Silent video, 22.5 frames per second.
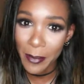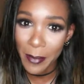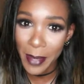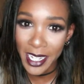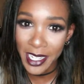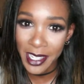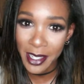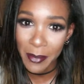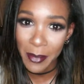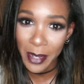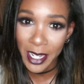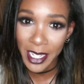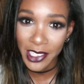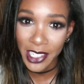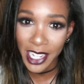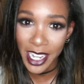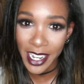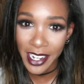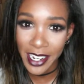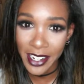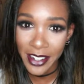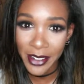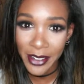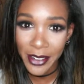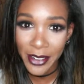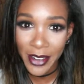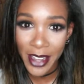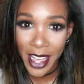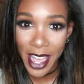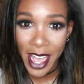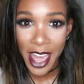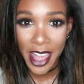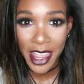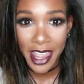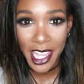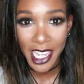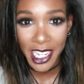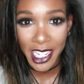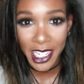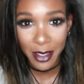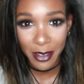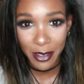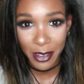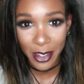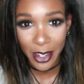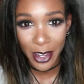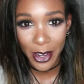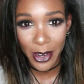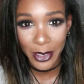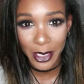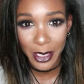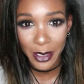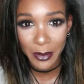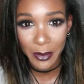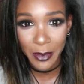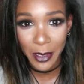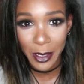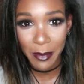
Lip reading: welcome back to my channel. Thank you for holding